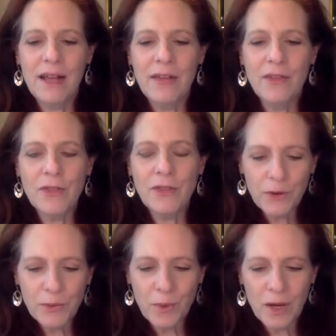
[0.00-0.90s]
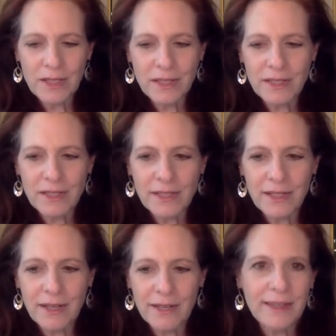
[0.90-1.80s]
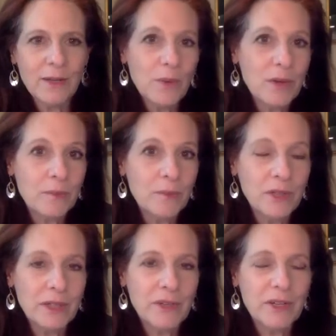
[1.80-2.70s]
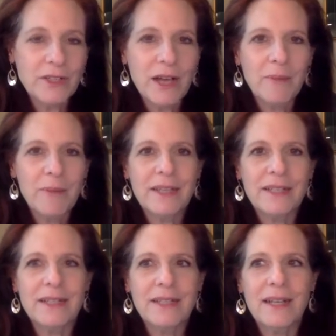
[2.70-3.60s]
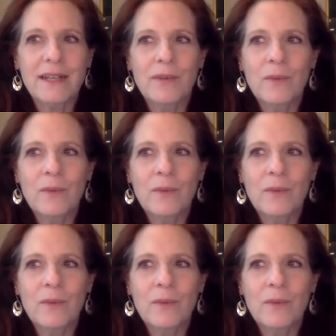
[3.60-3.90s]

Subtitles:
the third was, I think what our topic is today,